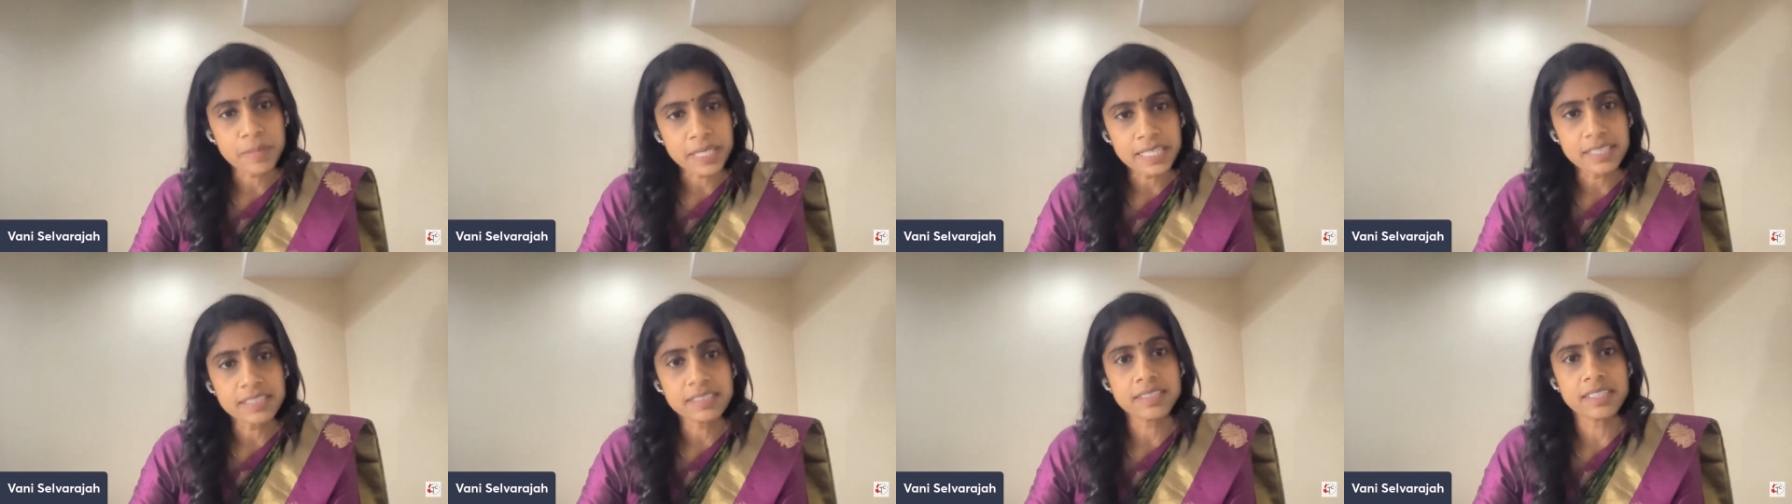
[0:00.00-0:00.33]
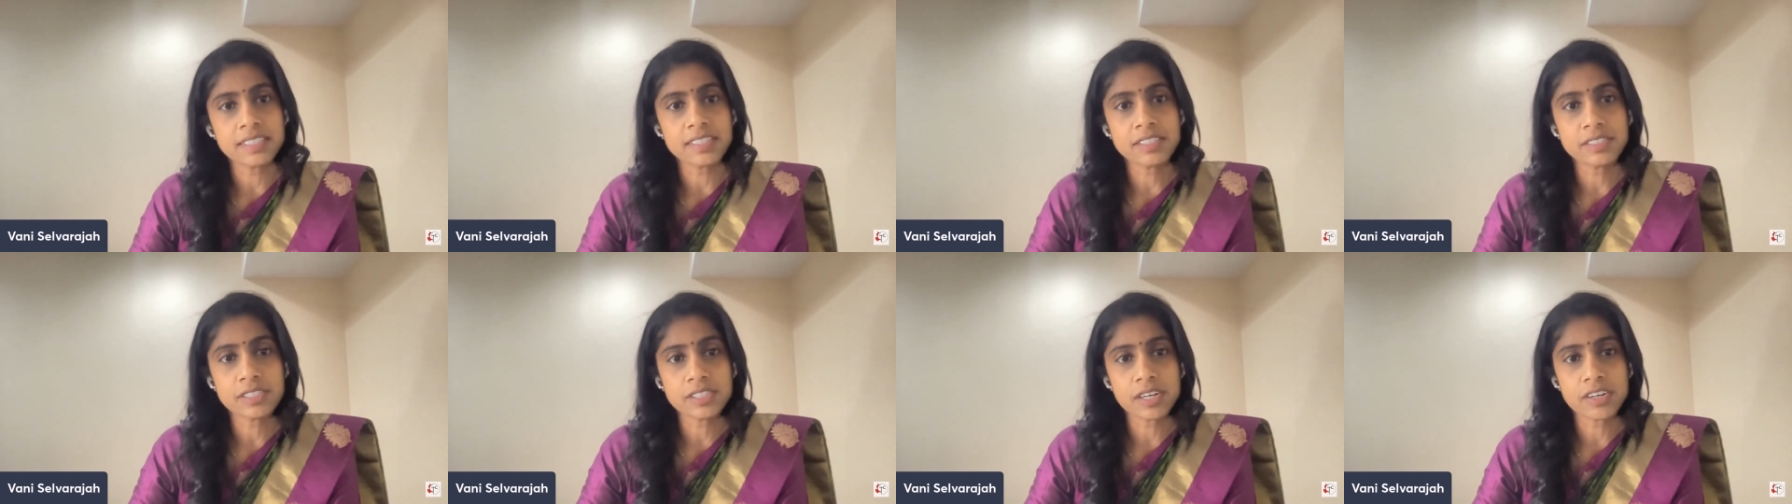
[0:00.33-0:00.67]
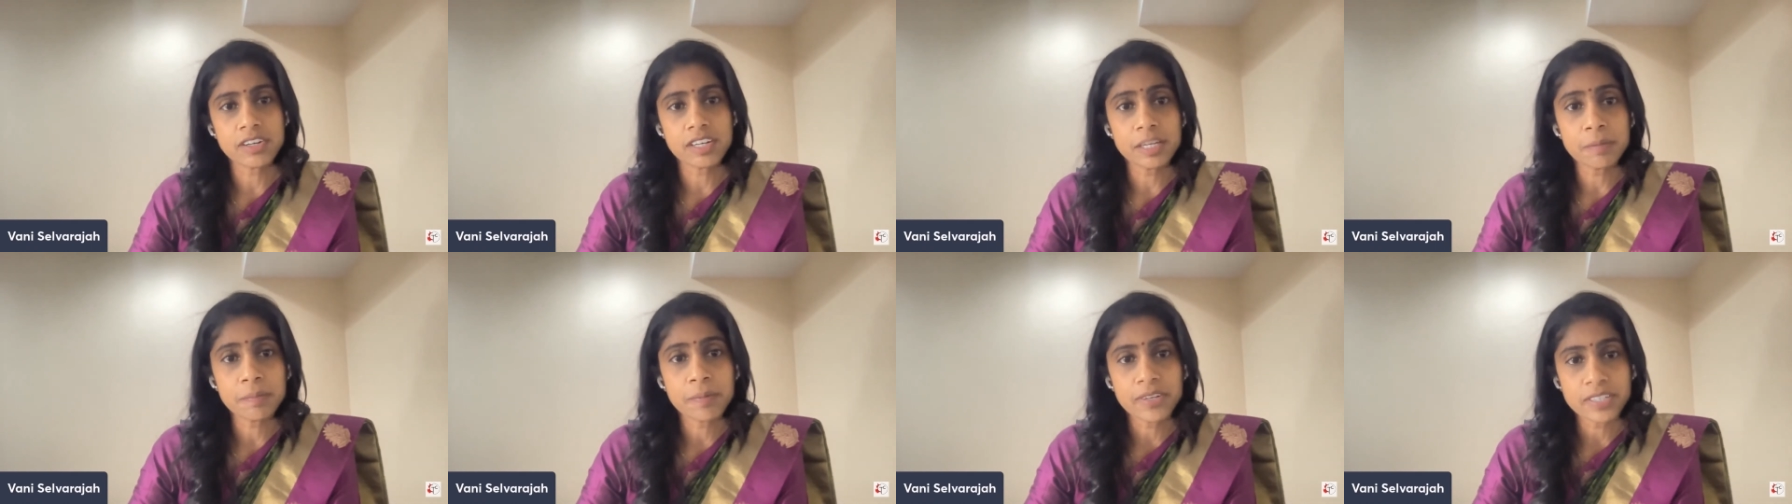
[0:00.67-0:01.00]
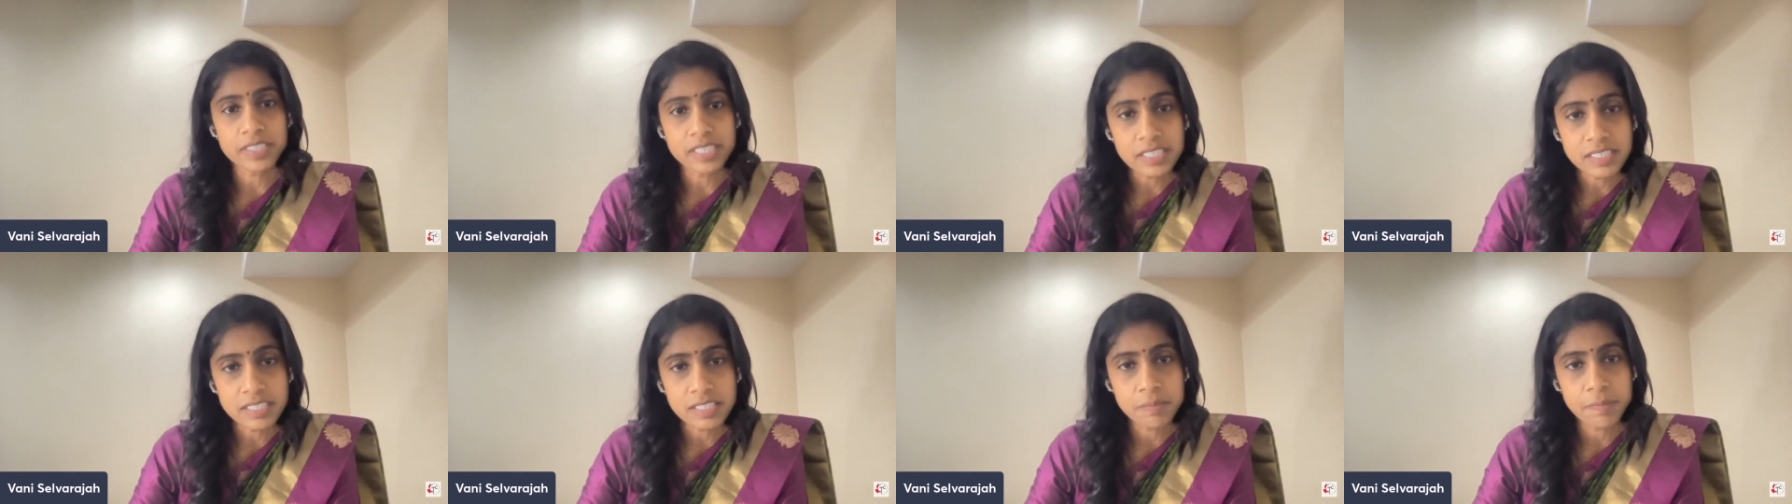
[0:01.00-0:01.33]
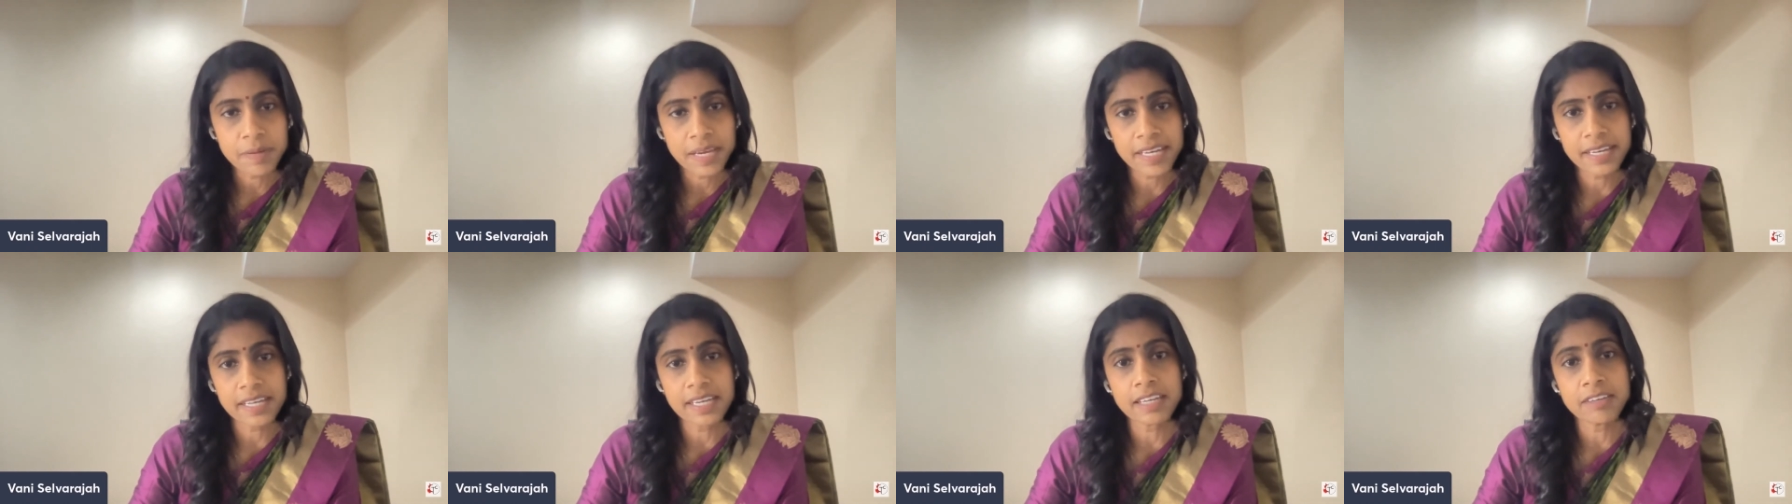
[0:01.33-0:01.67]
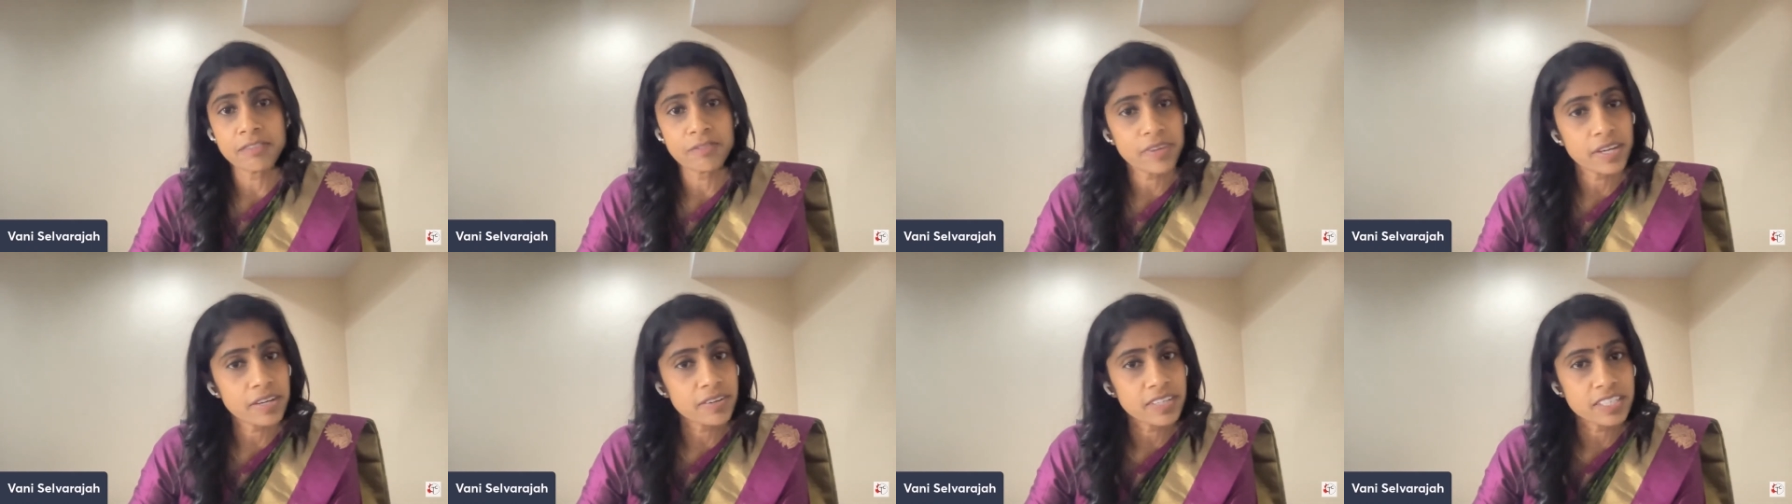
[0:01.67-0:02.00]
peace and started participating
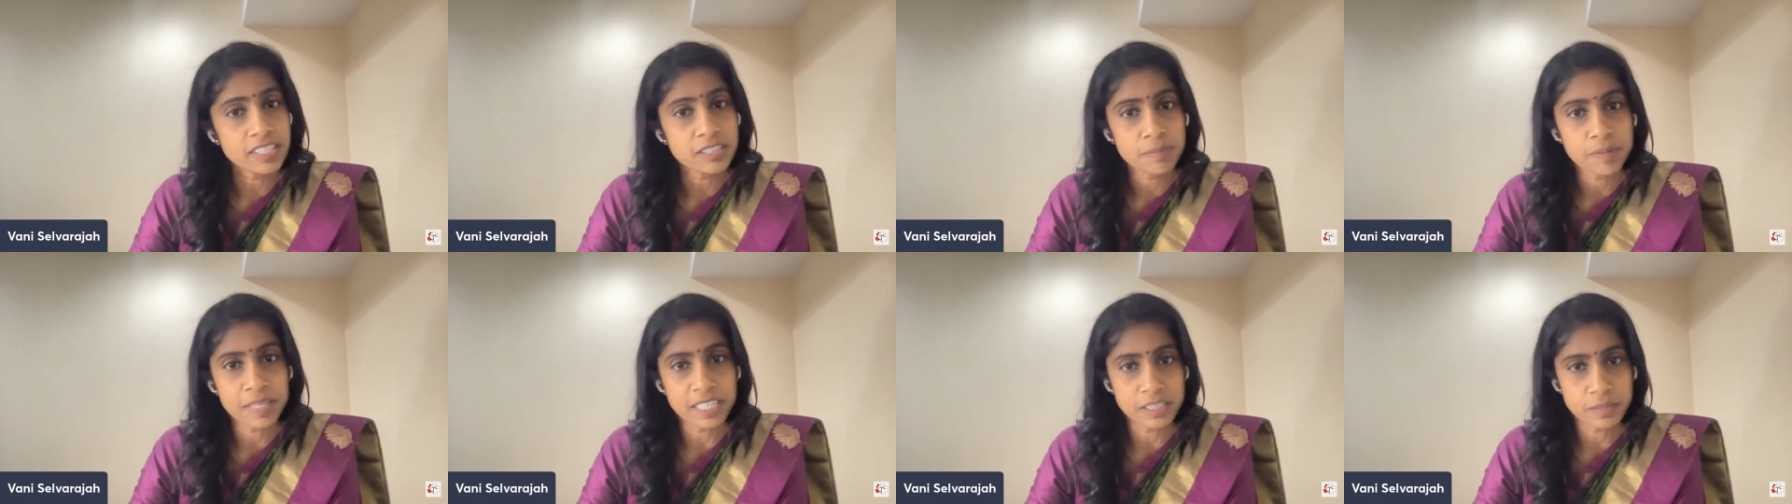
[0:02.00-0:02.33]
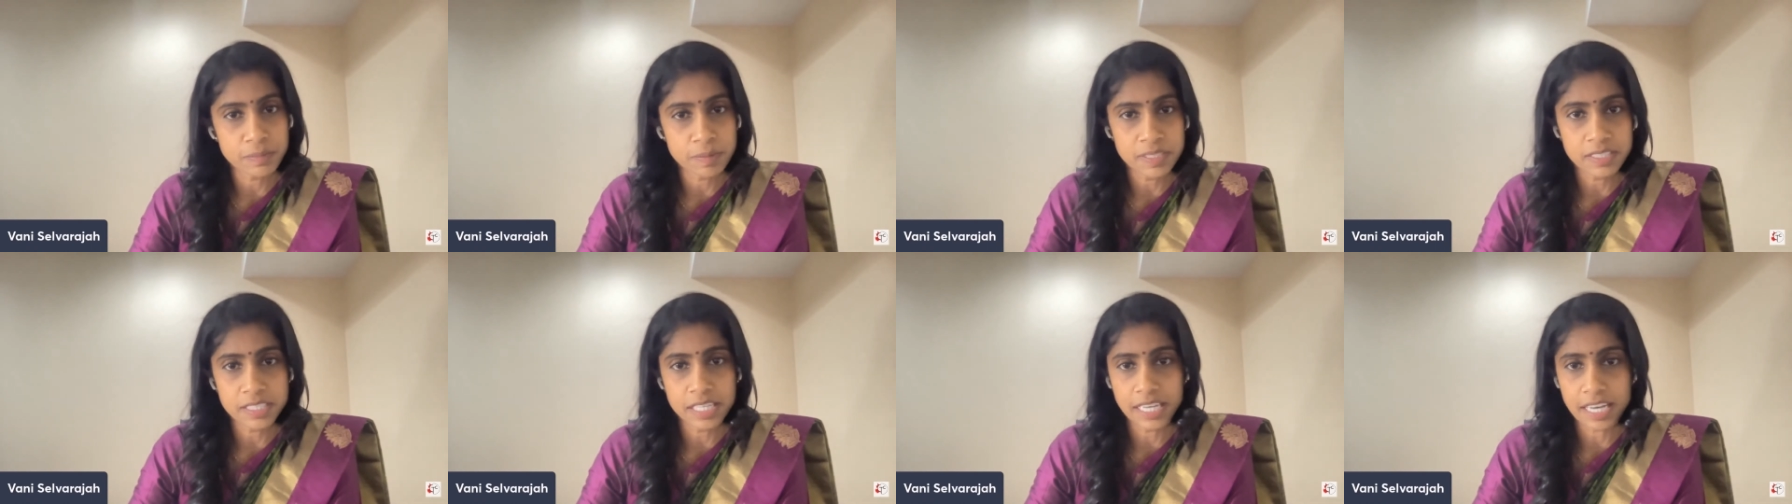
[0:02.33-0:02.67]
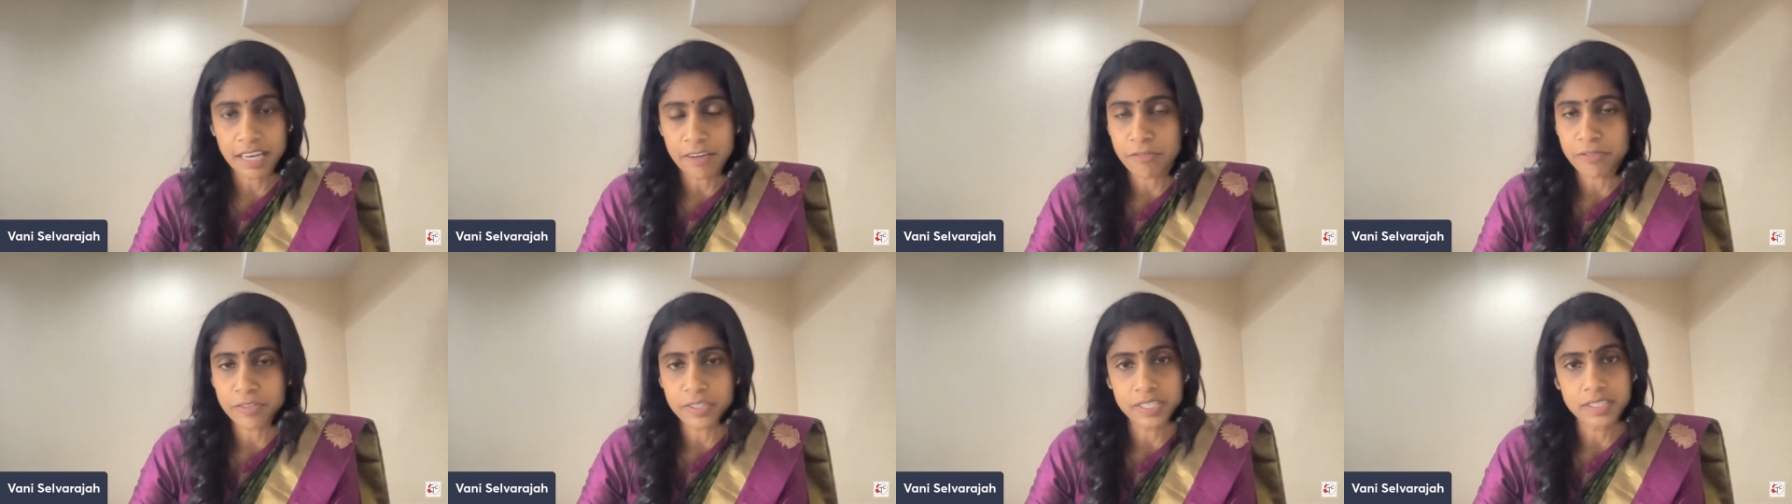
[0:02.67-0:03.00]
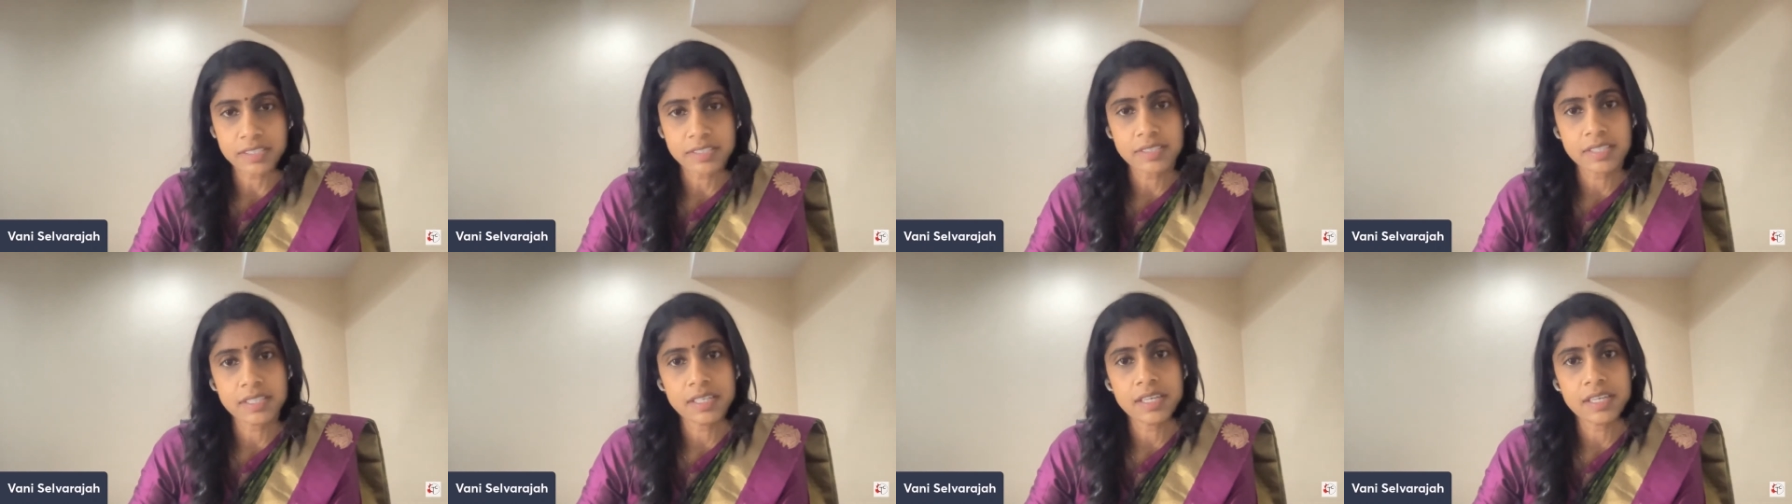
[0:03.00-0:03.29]
in various peace building efforts.